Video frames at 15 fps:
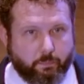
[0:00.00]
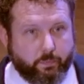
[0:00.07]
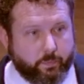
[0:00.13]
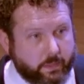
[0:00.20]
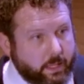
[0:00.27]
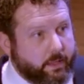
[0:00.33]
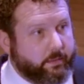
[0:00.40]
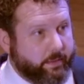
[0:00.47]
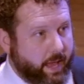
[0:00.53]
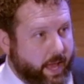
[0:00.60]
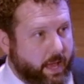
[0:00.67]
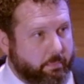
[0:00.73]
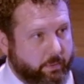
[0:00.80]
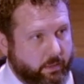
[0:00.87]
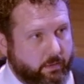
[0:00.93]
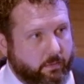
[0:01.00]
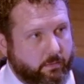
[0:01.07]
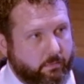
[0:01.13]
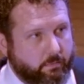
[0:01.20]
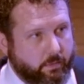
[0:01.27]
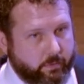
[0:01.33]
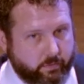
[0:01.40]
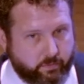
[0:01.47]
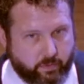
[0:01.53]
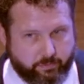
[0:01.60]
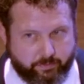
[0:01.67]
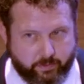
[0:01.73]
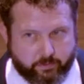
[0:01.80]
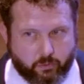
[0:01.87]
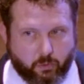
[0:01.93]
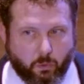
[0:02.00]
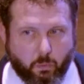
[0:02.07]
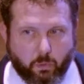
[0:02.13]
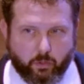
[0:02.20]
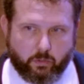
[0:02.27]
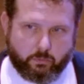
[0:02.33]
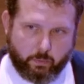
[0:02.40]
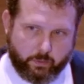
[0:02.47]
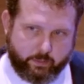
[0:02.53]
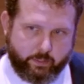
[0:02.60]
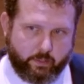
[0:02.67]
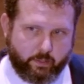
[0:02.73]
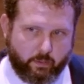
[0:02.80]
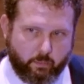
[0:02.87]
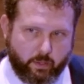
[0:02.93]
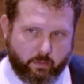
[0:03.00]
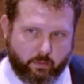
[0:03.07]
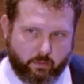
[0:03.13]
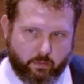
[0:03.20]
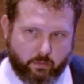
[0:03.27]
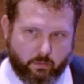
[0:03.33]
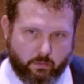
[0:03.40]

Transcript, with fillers: Things happen. This is the physical world we're dealing with.